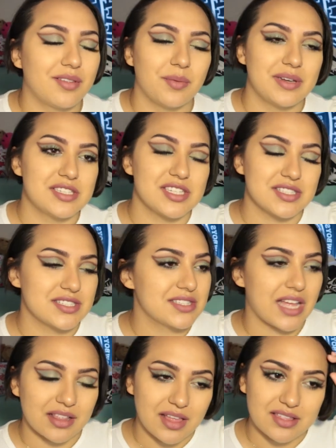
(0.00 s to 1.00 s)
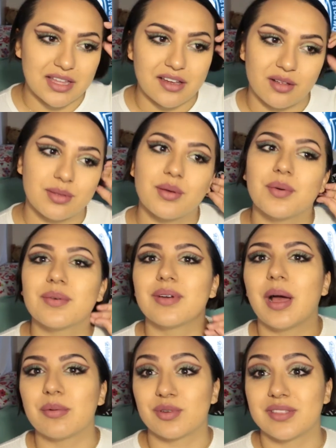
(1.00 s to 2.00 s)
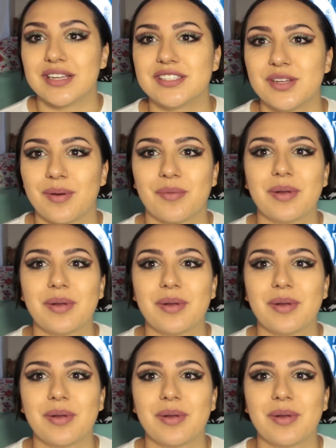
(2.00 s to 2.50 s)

So it's just, that I think also helped with it too.